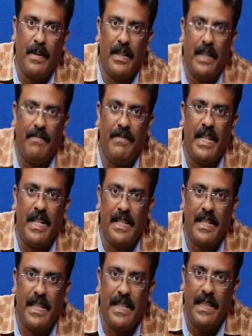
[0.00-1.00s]
on the left hand
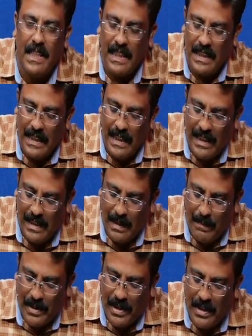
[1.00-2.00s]
side? It is
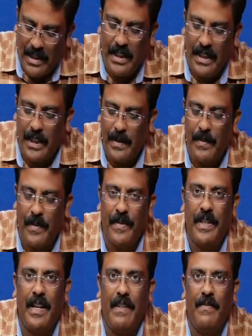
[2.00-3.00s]
represented in terms of
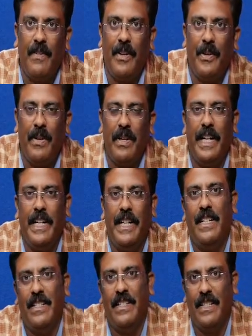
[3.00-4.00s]
the graph on your right
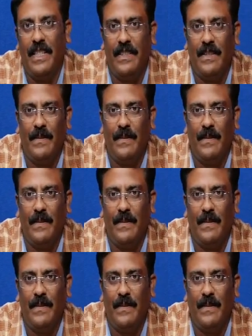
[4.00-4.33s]
hand side.